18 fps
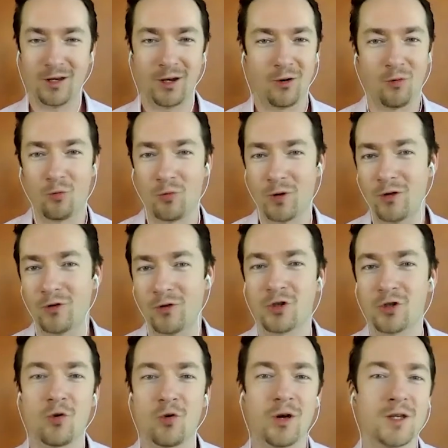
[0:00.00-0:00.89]
Readers'
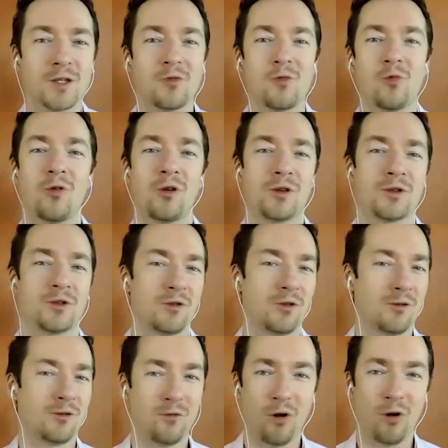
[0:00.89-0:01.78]
Choice Awards.
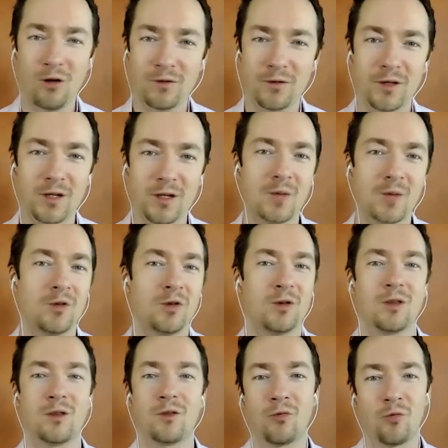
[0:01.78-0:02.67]
They're involved in the
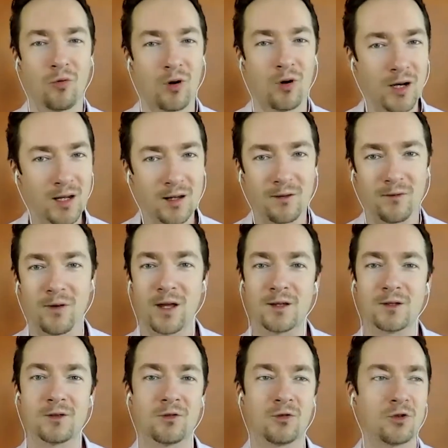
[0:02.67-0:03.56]
community. They're running
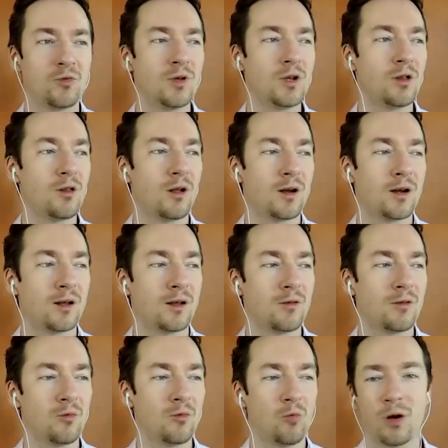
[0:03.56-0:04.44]
events. They're doing a lot of
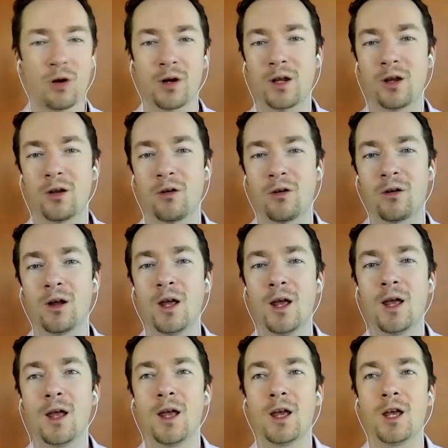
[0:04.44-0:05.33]
good work here.
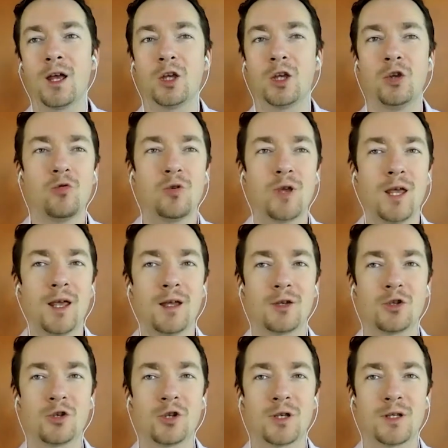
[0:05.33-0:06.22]
You
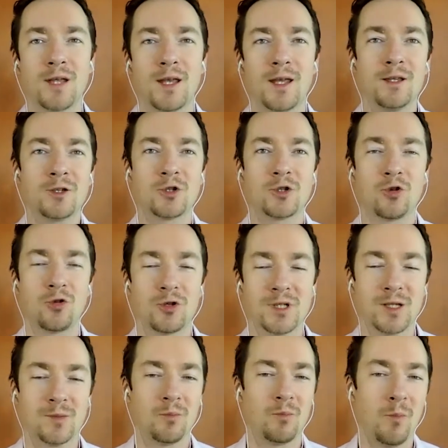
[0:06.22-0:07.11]
can't just insert
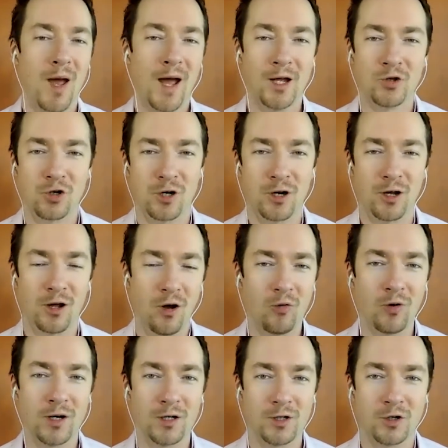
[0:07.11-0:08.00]
some magic
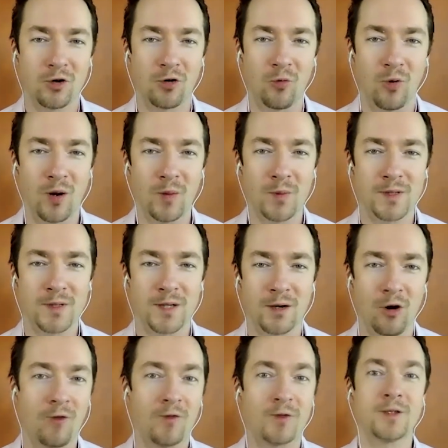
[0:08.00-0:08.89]
code into your website
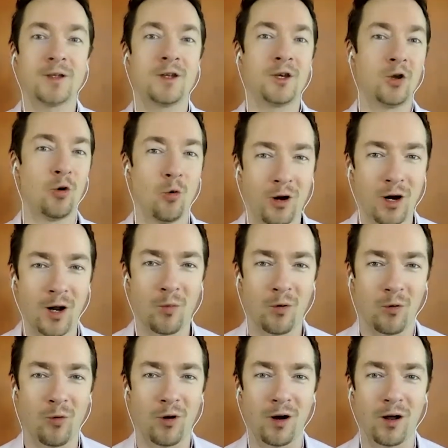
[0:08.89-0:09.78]
and all of a sudden you're
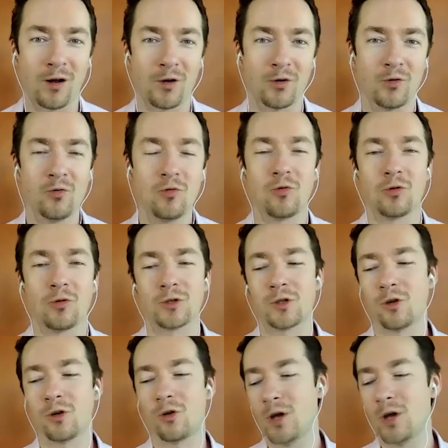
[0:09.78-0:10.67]
number one on Google.
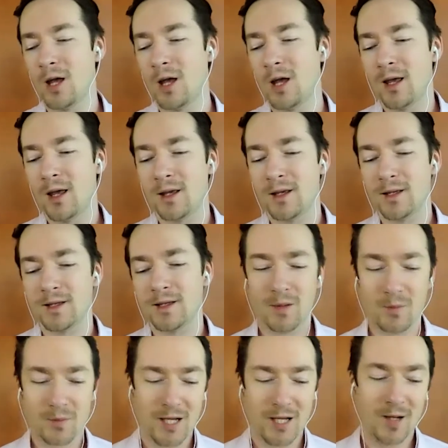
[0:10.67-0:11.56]
So
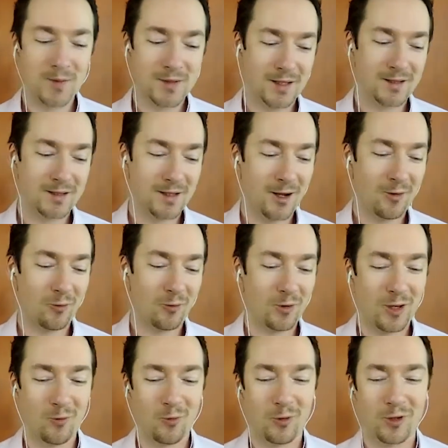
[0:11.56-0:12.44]
sometimes that's not
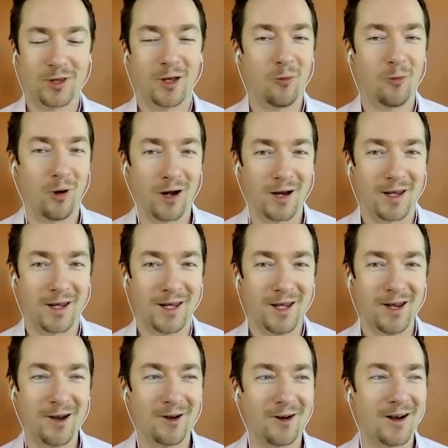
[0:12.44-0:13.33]
really what they want to
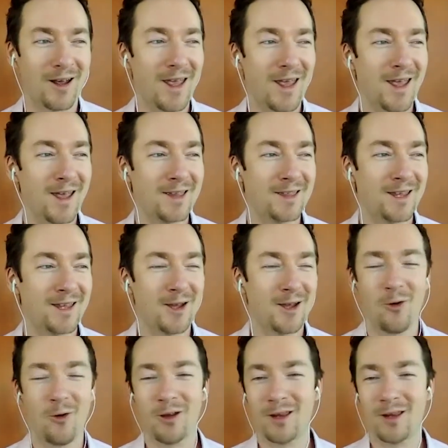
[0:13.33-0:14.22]
hear. And they
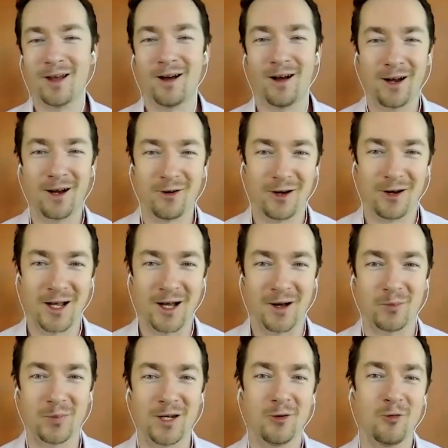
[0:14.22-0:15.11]
go and they hire a
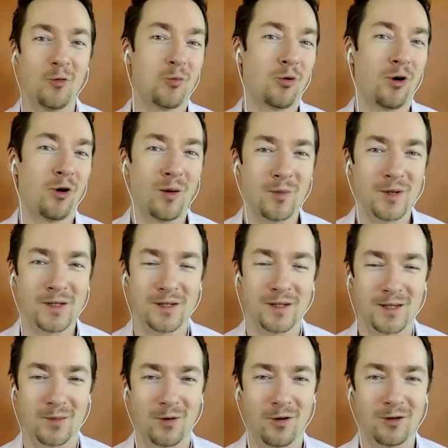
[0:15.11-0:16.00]
company who
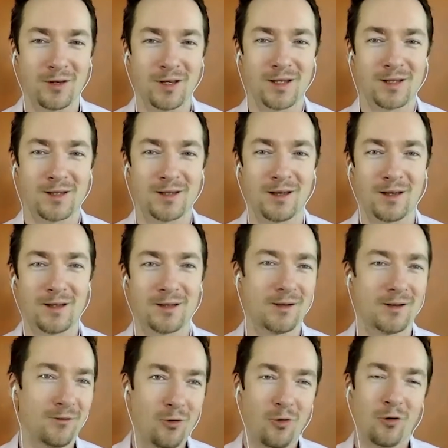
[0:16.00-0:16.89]
promises them all these things.
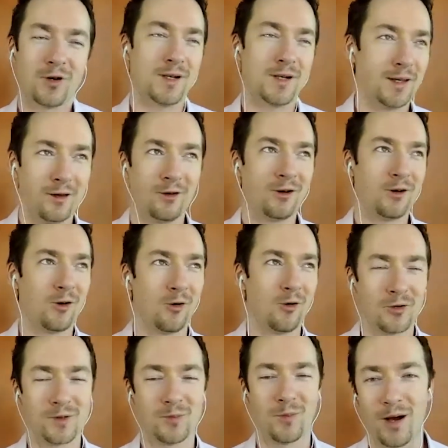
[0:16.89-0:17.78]
And of course, a year
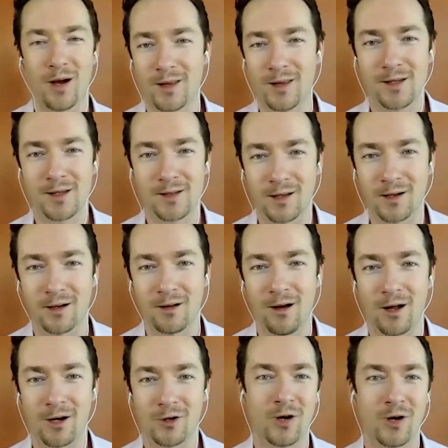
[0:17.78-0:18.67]
goes by, they sign a
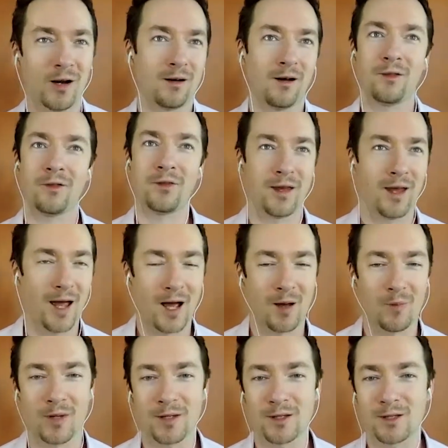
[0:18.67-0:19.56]
contract, nothing
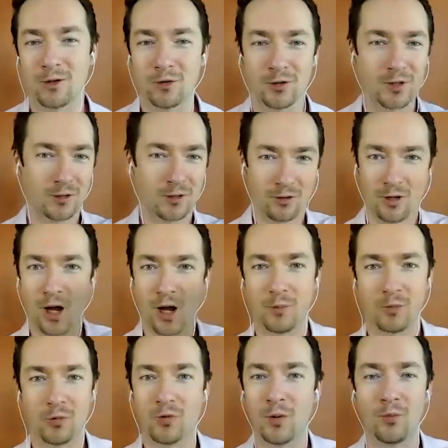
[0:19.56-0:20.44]
happens. Those
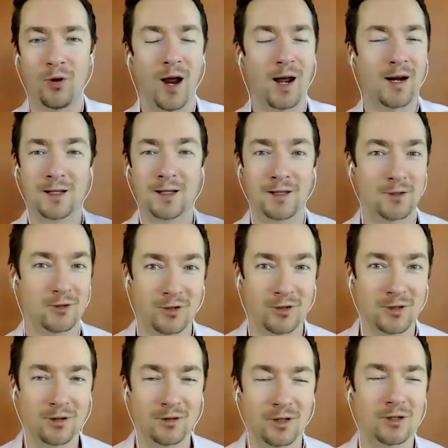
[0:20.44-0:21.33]
top three practices are
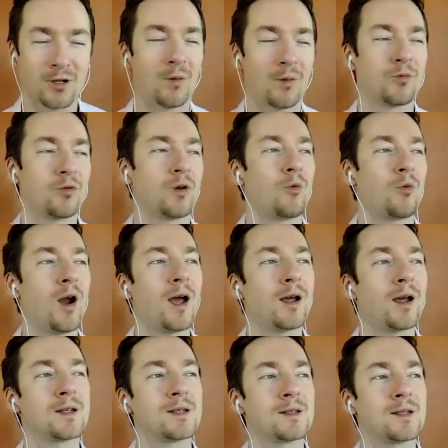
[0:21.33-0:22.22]
still the top three
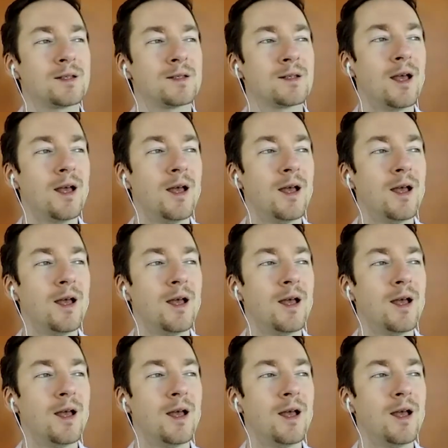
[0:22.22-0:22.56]
practices.